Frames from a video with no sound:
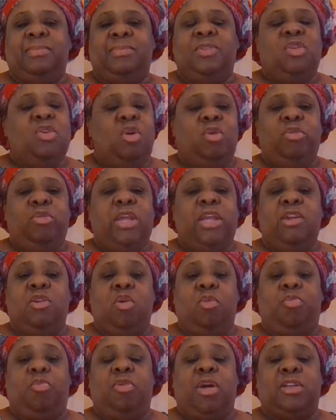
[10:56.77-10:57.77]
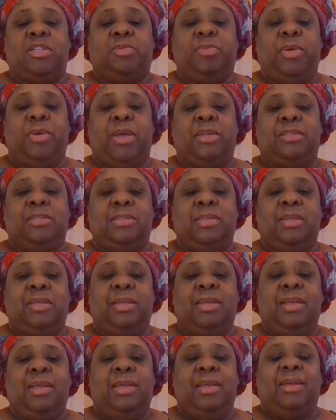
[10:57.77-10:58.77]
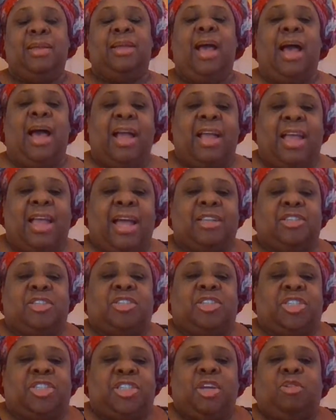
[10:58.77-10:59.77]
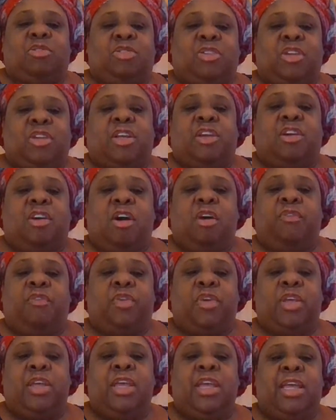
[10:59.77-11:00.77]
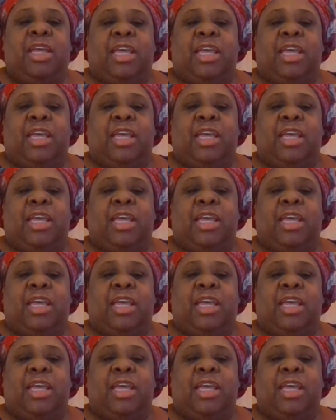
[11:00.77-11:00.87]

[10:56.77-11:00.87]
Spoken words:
You don't need no prospects. God got you sheltered and covered.